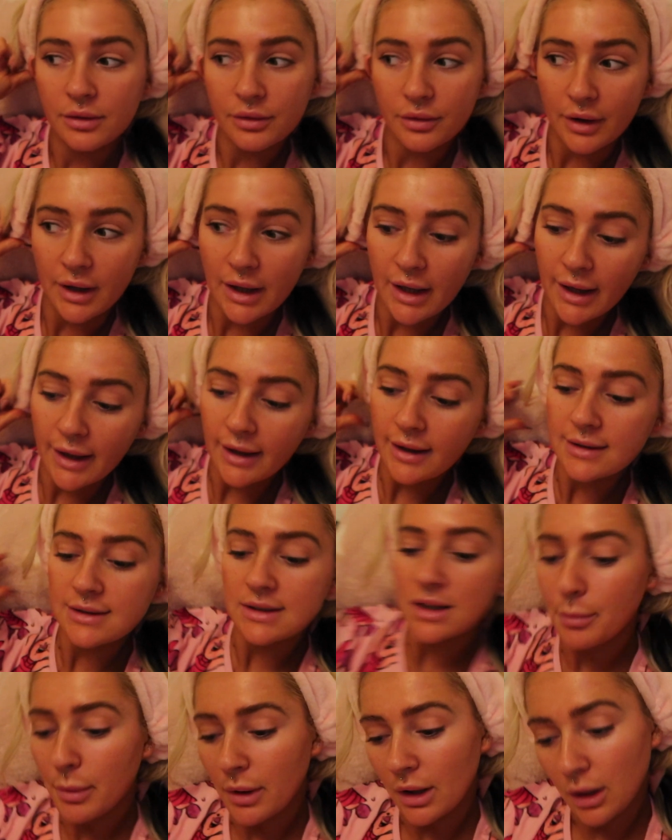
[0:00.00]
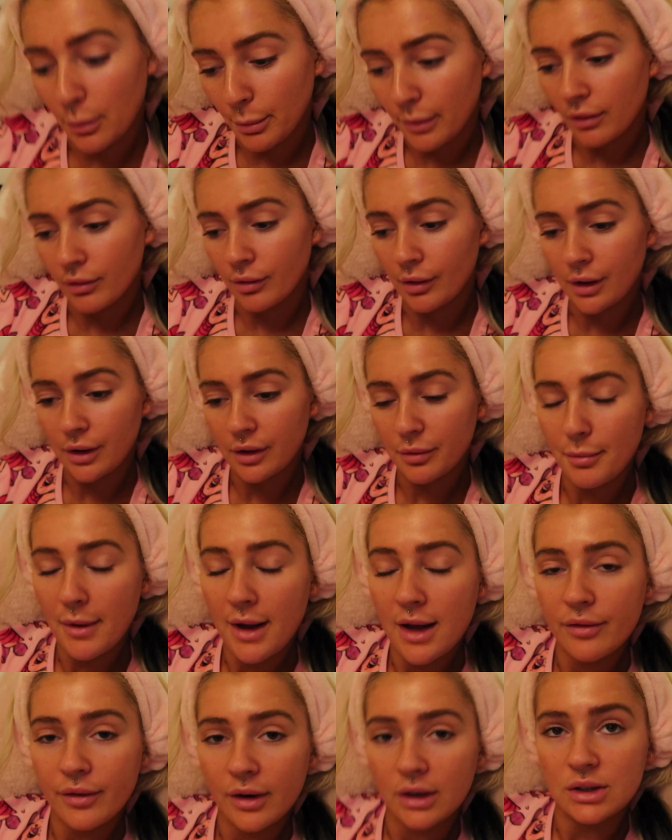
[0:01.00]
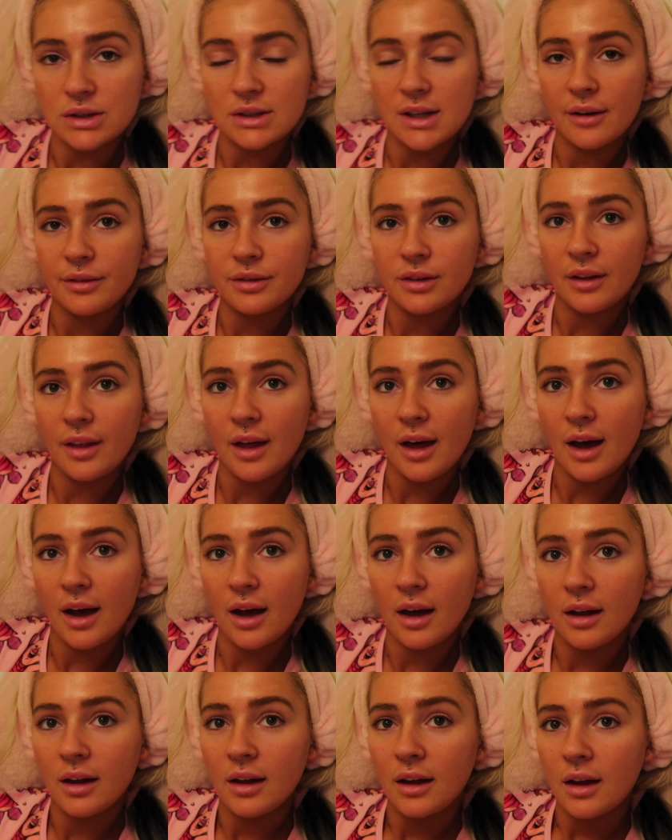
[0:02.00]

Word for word: really because it'd be a little bit rude of me if I just left it there.